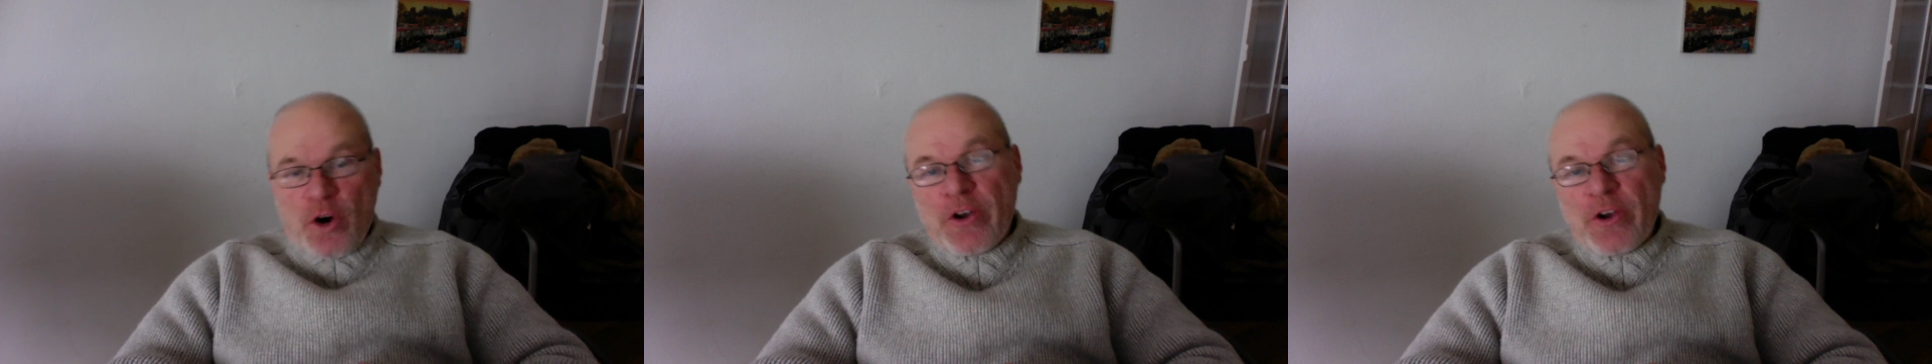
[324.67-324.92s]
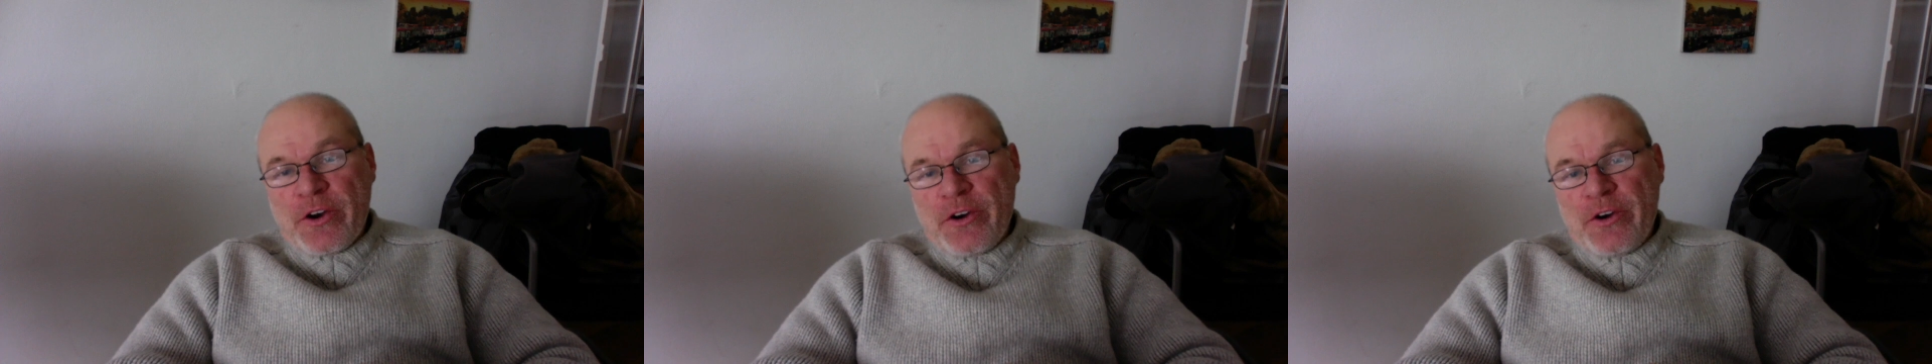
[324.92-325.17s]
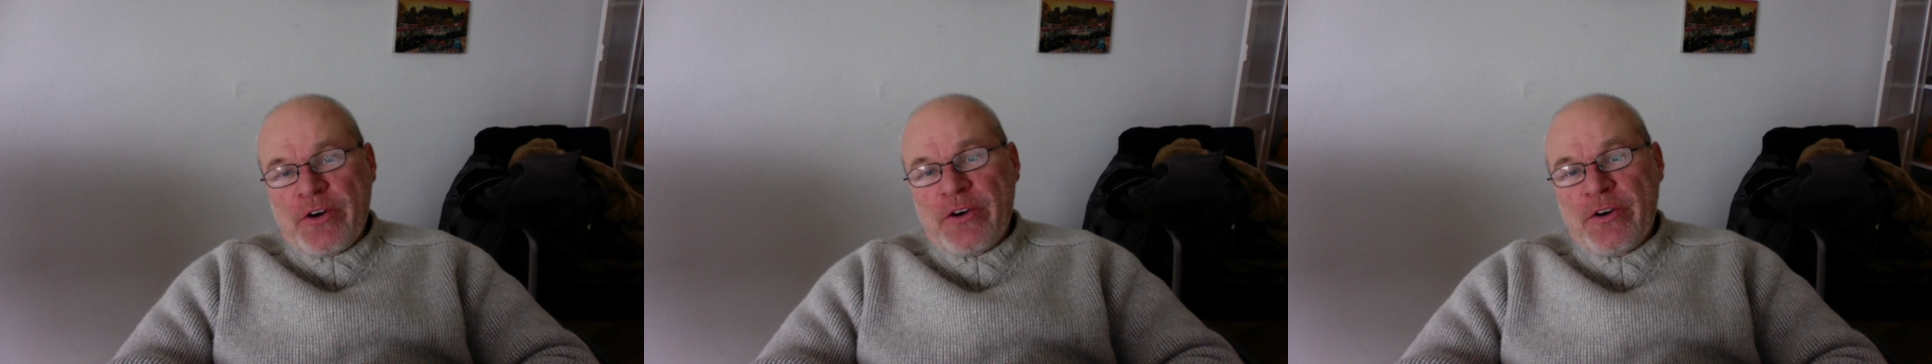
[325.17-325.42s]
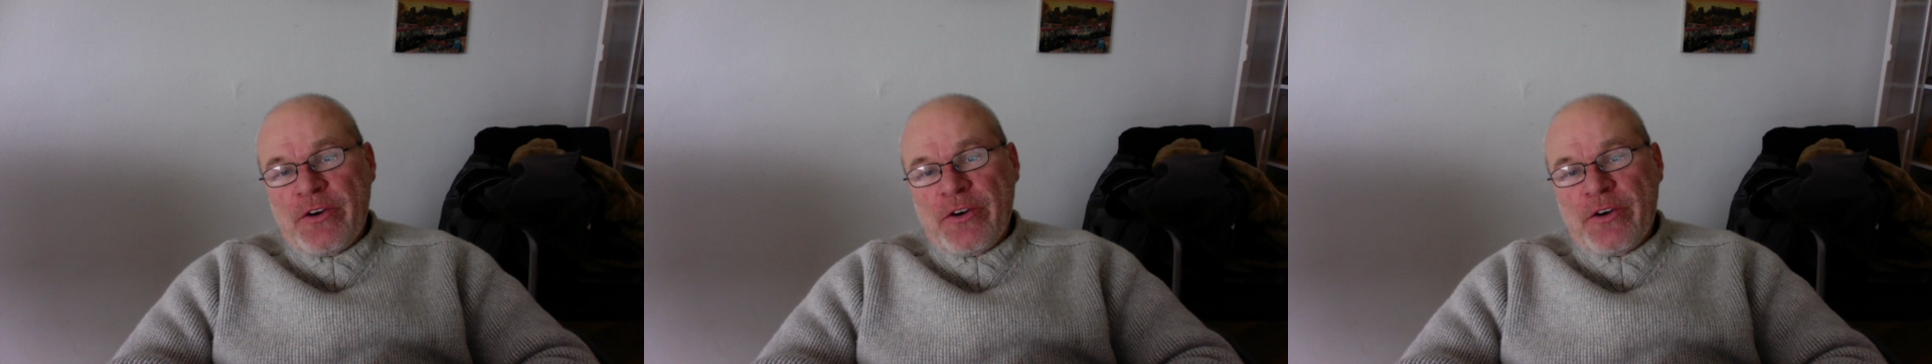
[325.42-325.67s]
honor
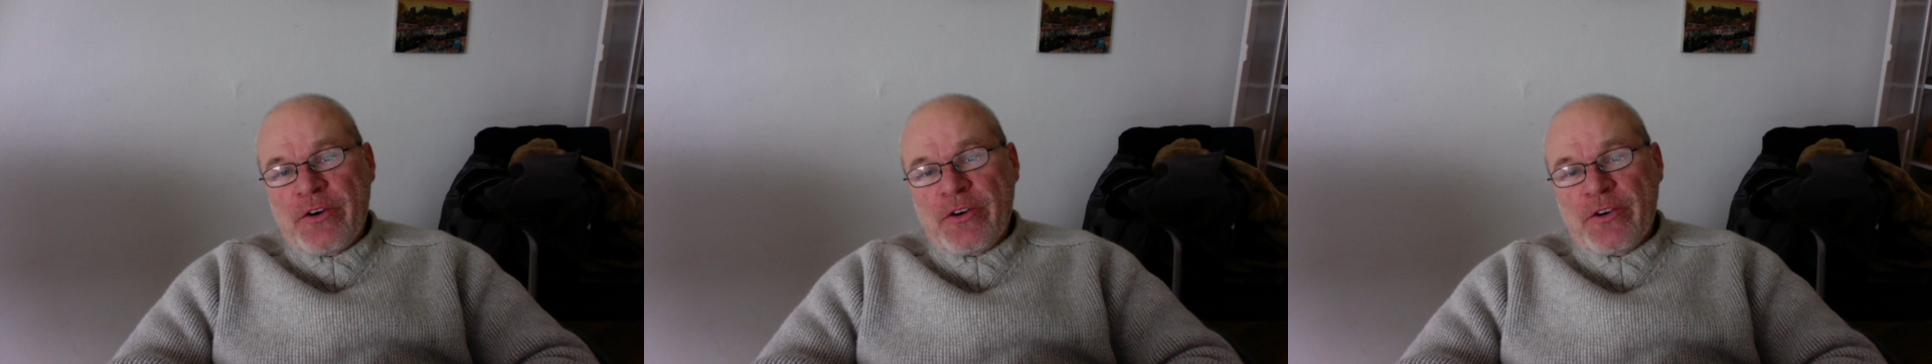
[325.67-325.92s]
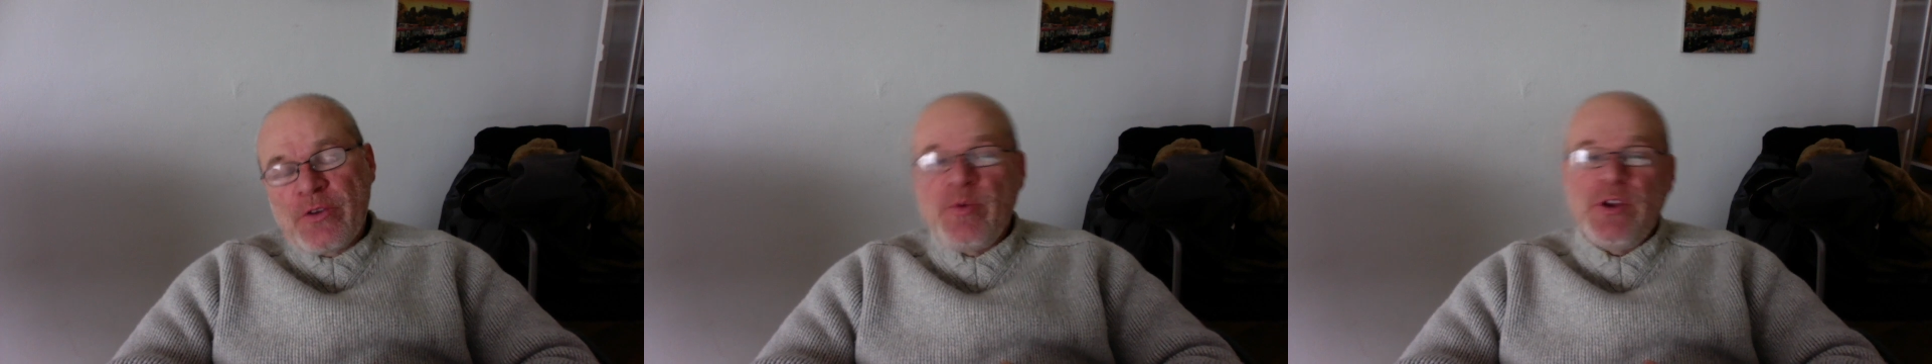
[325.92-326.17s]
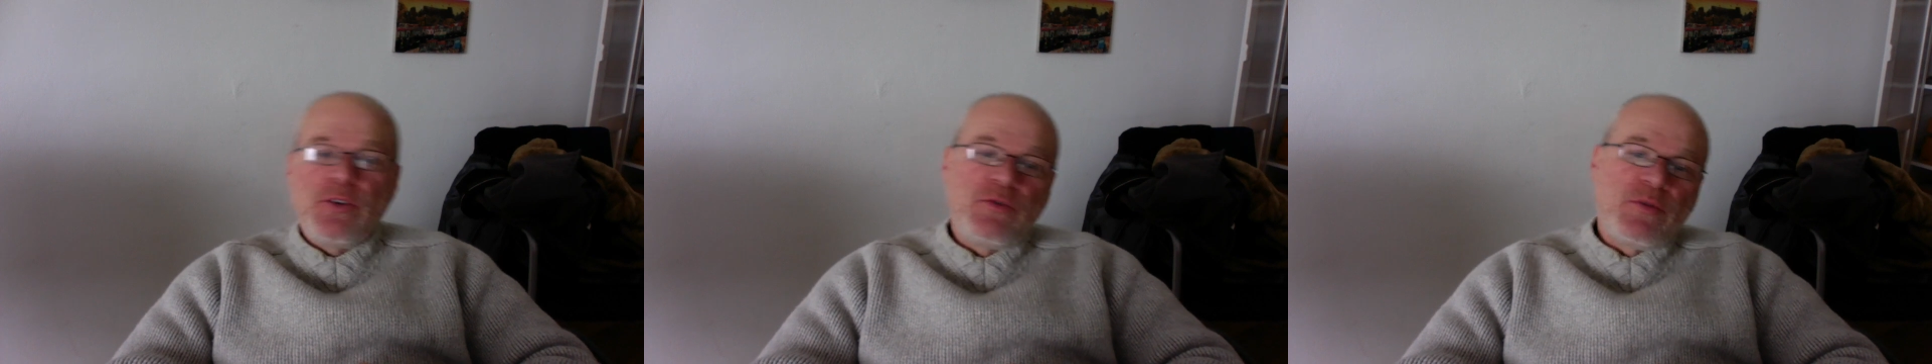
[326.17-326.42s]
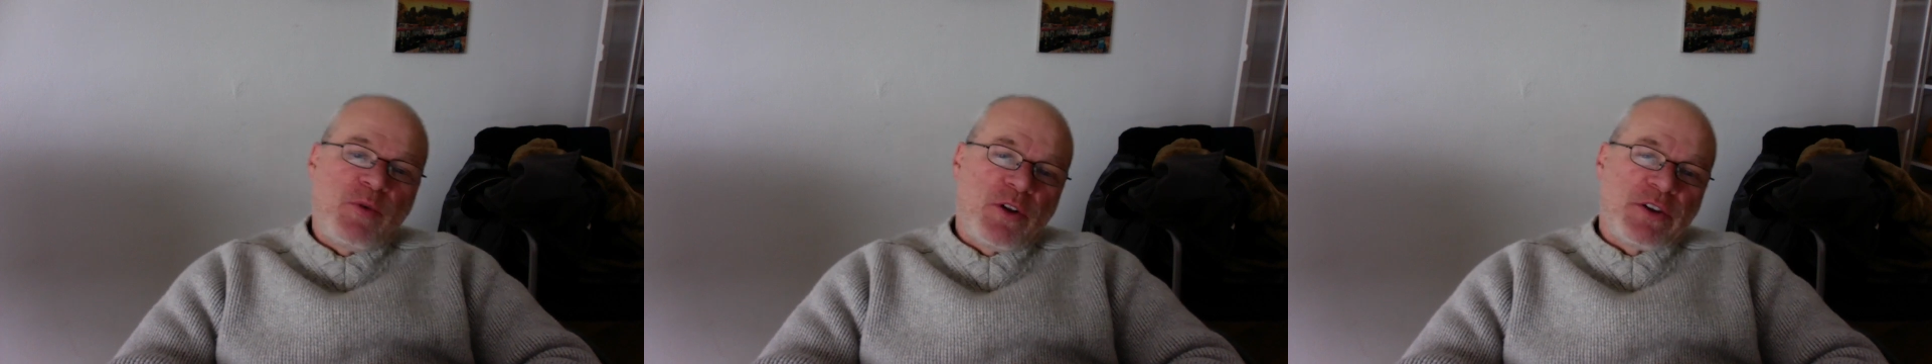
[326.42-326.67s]
to be
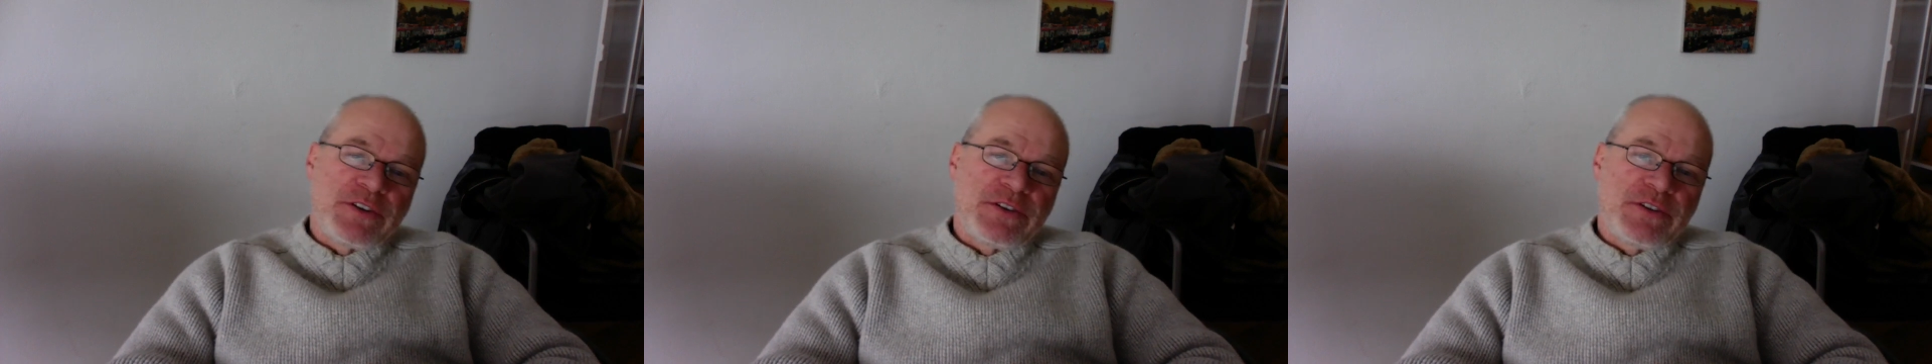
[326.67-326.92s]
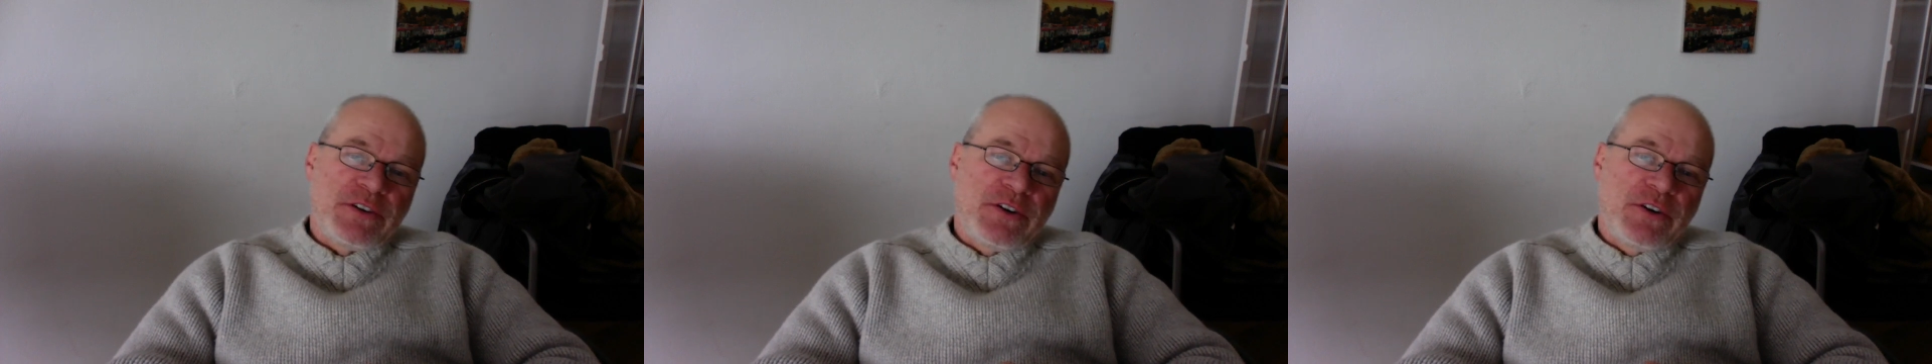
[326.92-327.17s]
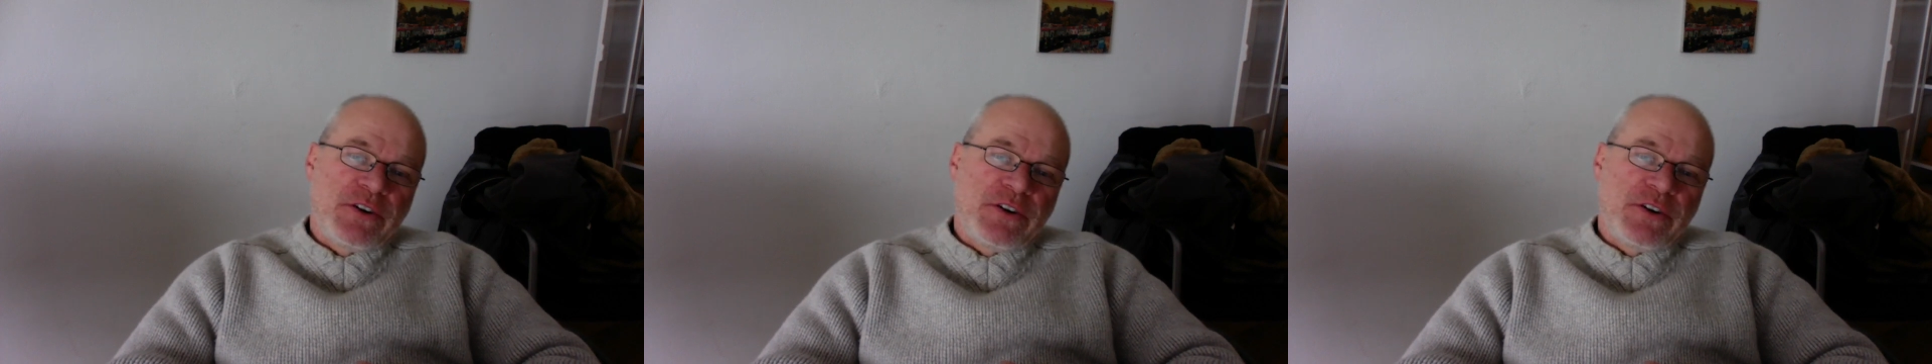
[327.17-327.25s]
Overball this year.